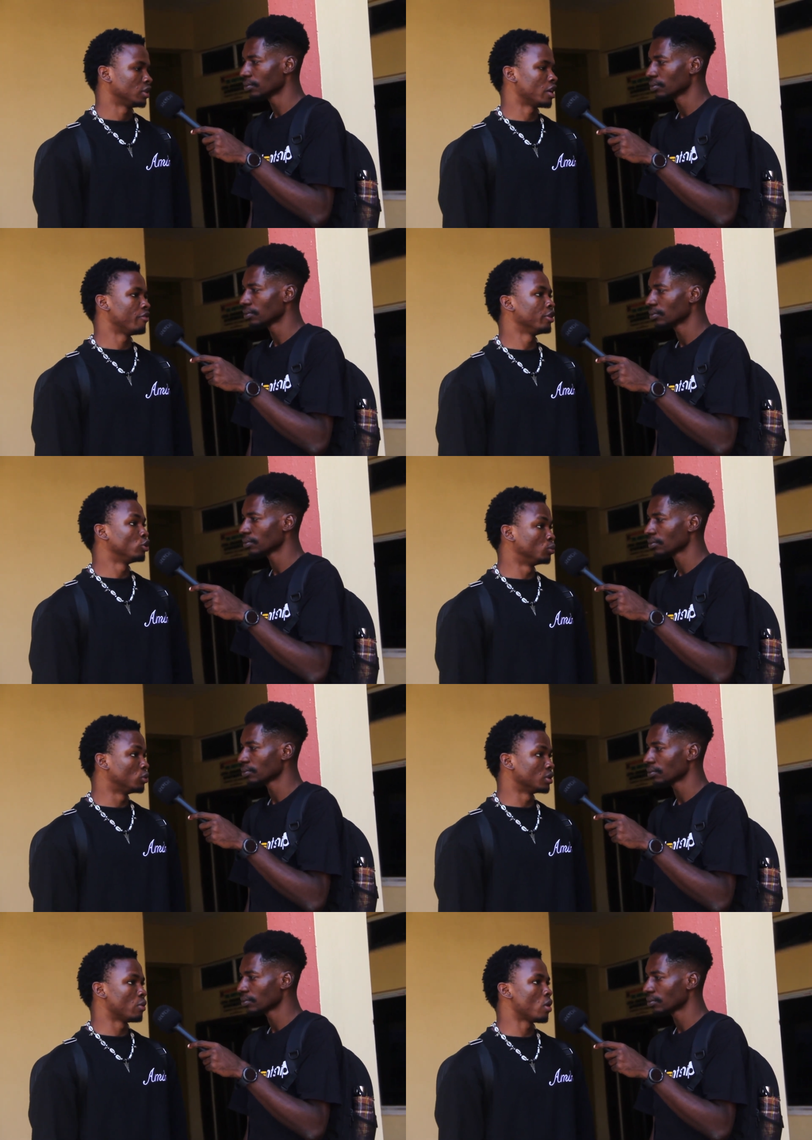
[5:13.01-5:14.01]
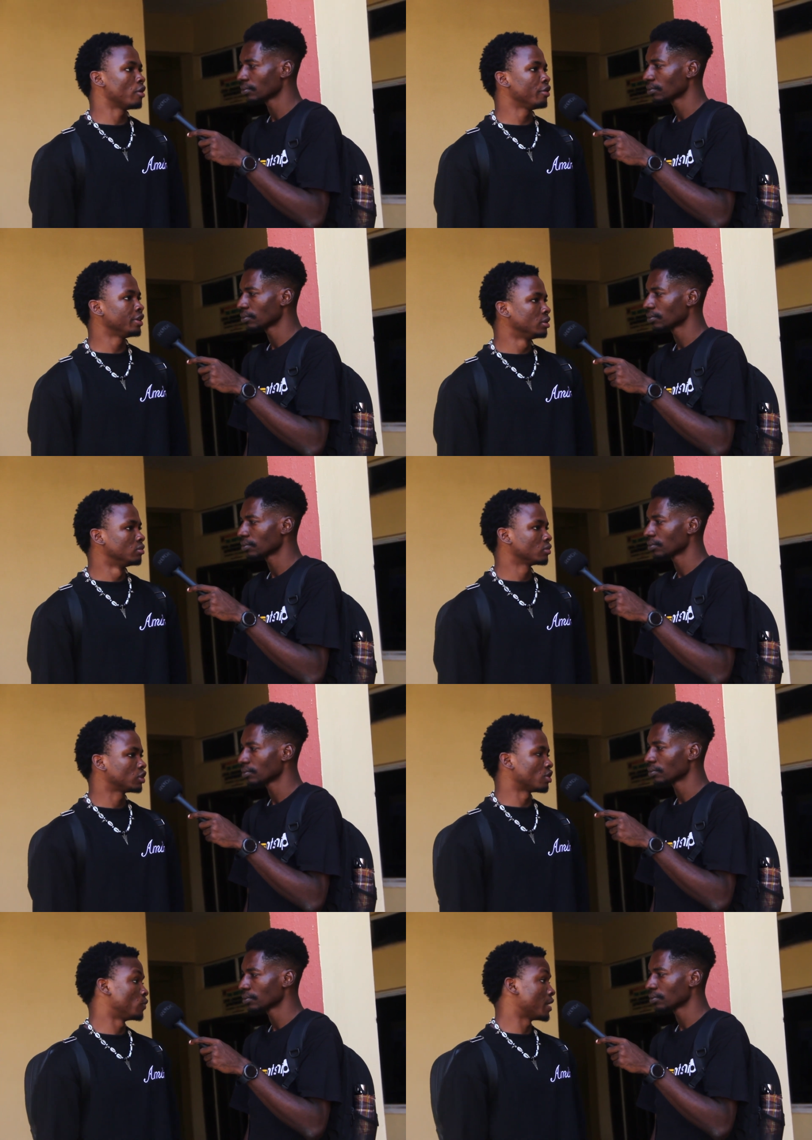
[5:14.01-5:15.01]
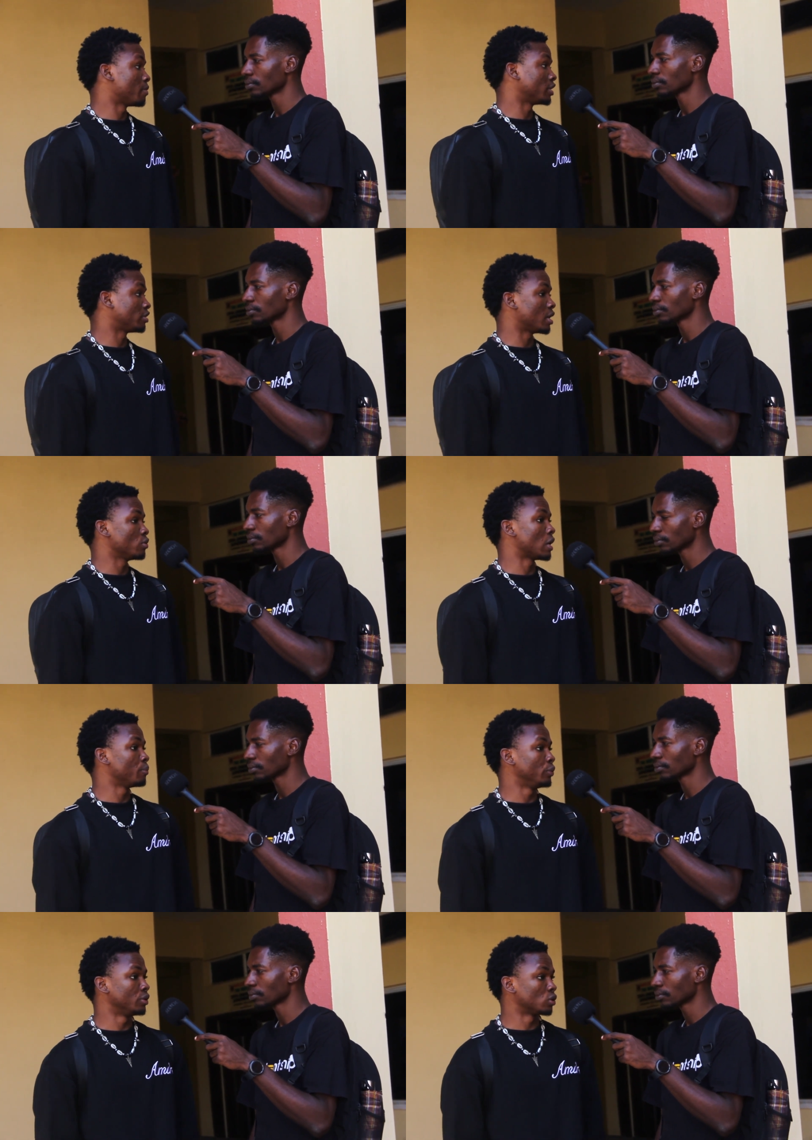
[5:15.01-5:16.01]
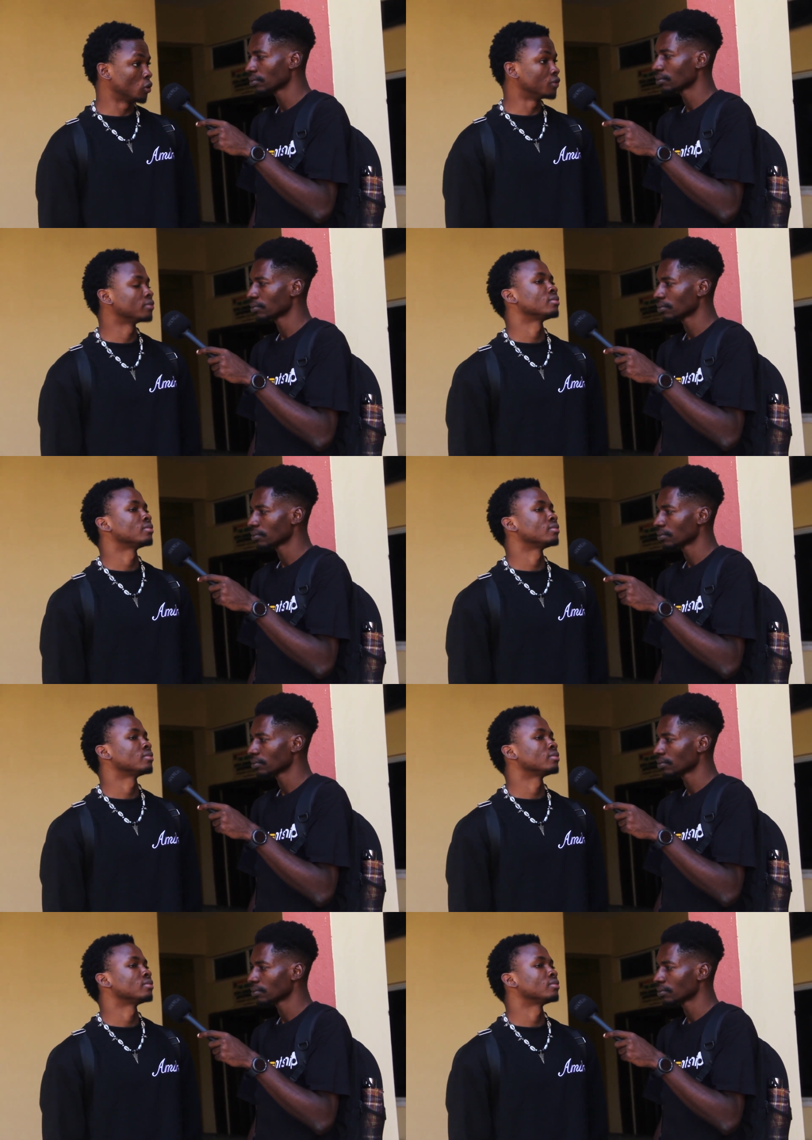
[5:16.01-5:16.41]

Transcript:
Speaker 1: They're very grouped us, then we're already trying to buy the material and build this stuff.